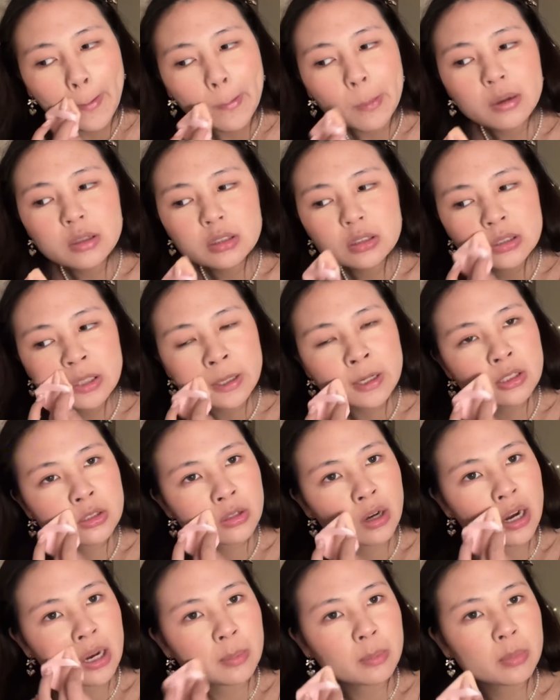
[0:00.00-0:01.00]
Well, she's like a
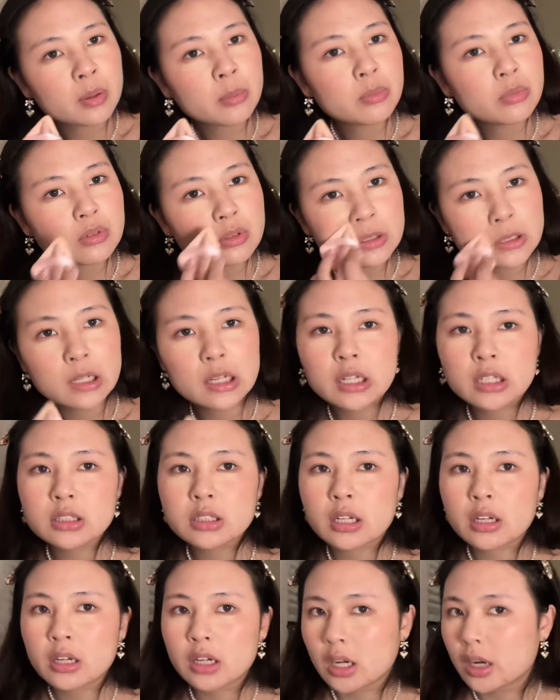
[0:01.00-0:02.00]
drying pimple, so I
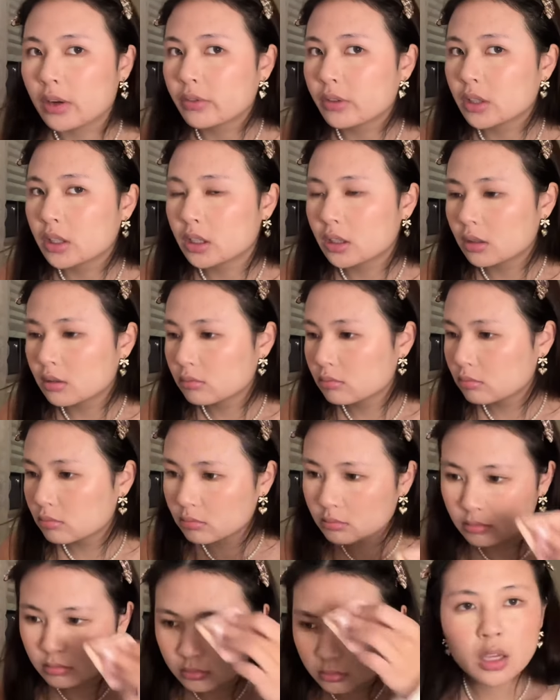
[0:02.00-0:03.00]
guess I can cover her.
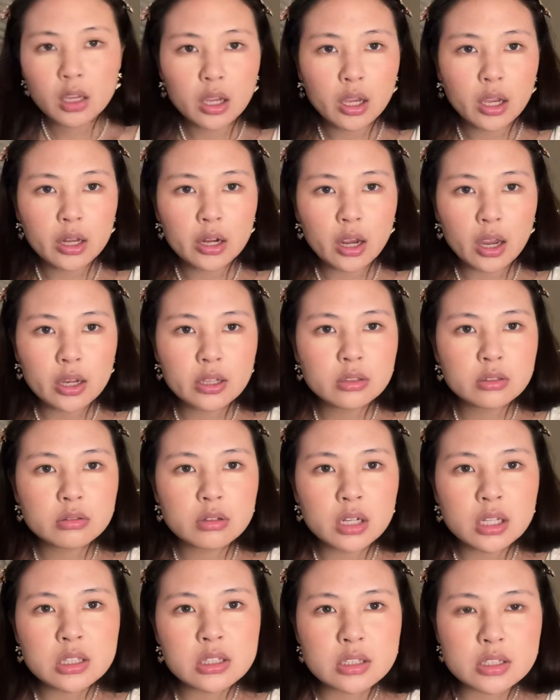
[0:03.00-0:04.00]
And I do
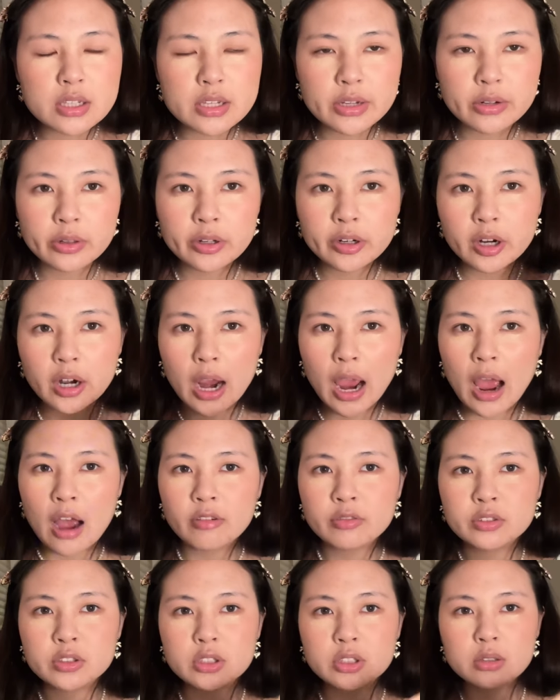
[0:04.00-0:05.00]
concealer
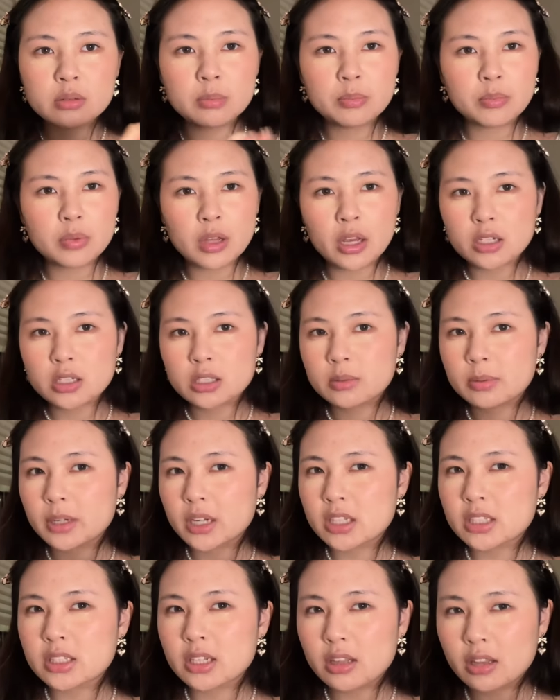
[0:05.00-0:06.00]
after blush
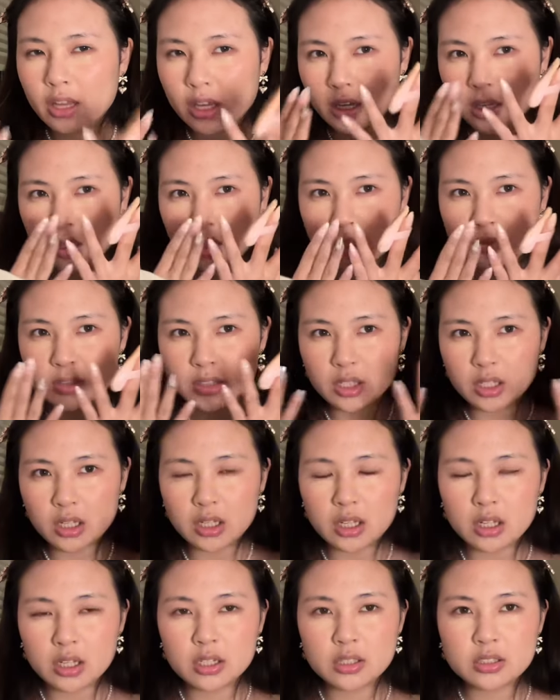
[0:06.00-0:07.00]
because it like gives
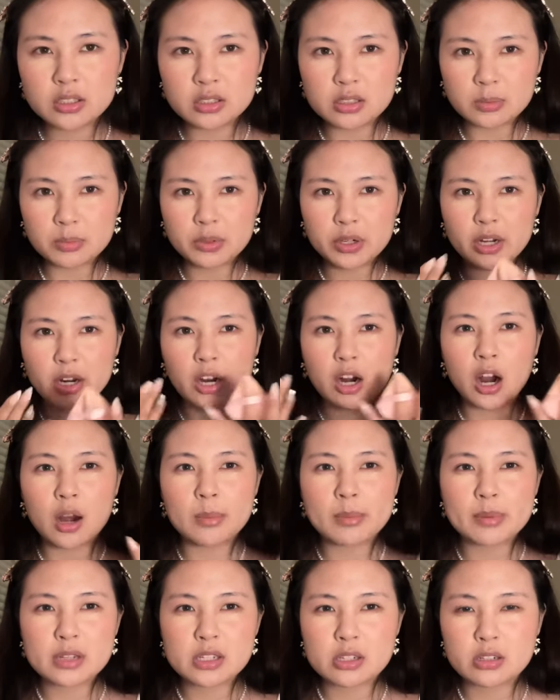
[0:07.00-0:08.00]
the Sabrina
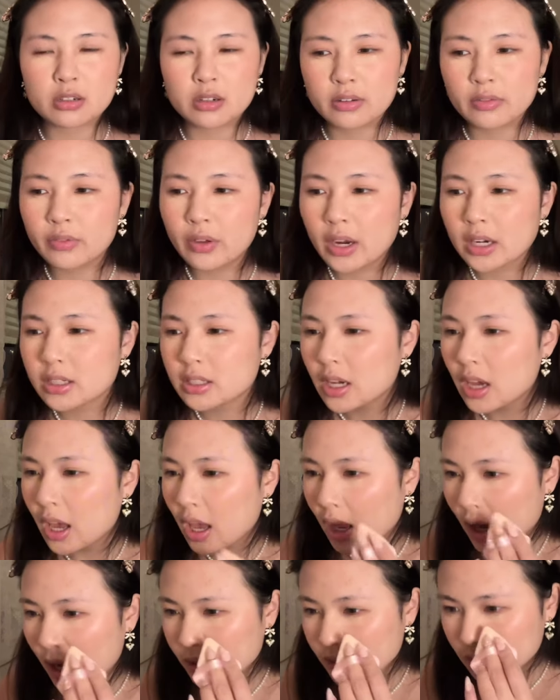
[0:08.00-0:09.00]
Carpenter effect.
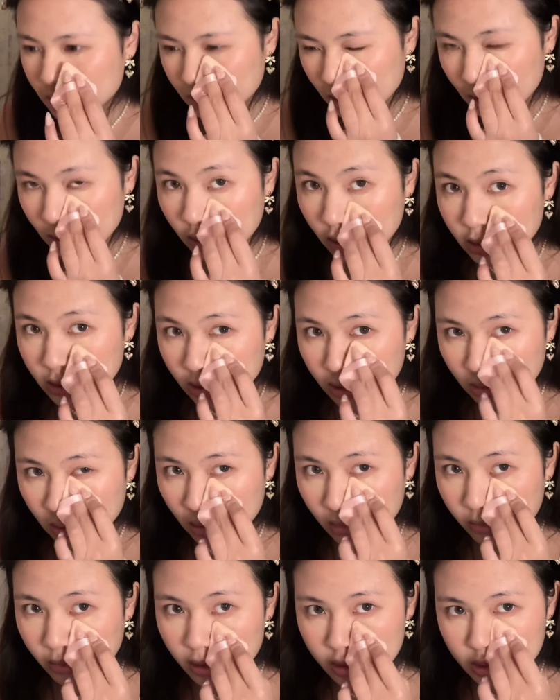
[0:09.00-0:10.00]
I just saw it on
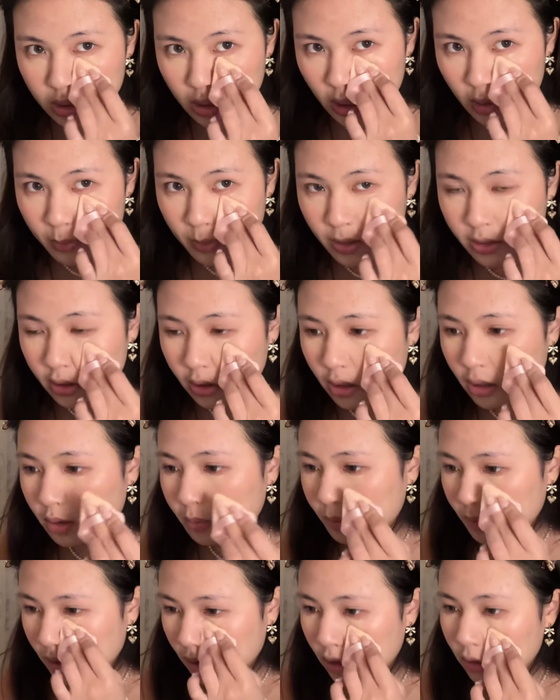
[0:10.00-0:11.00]
TikTok once and I picked it up
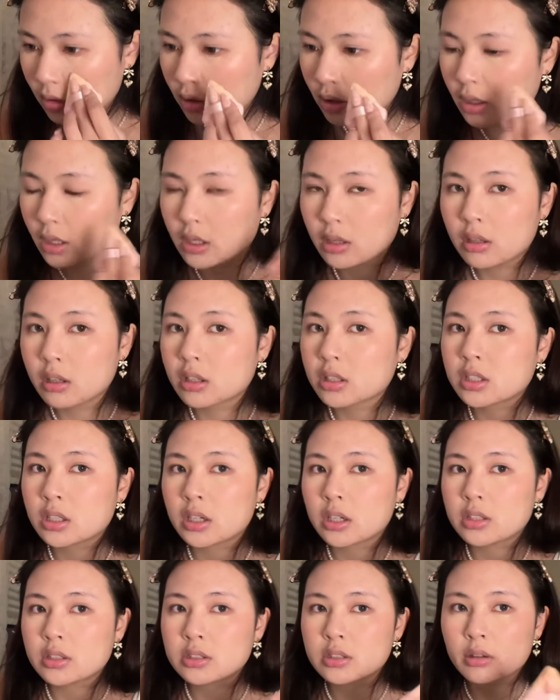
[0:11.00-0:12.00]
and it looked
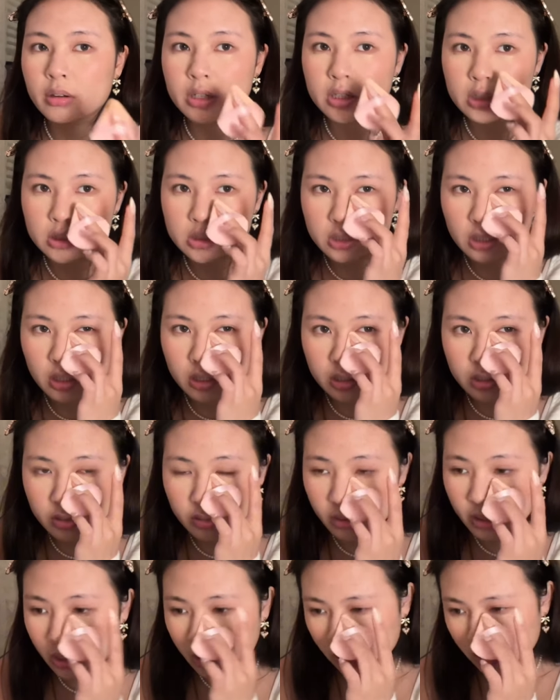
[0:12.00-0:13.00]
good, so I just started
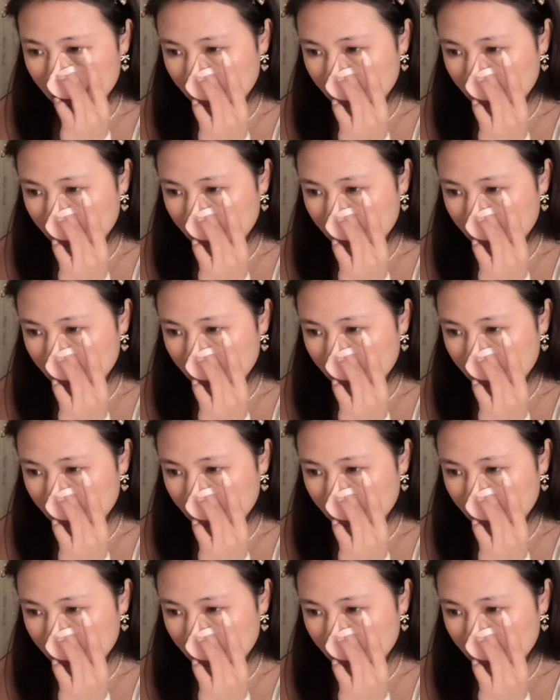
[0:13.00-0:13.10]
doing it.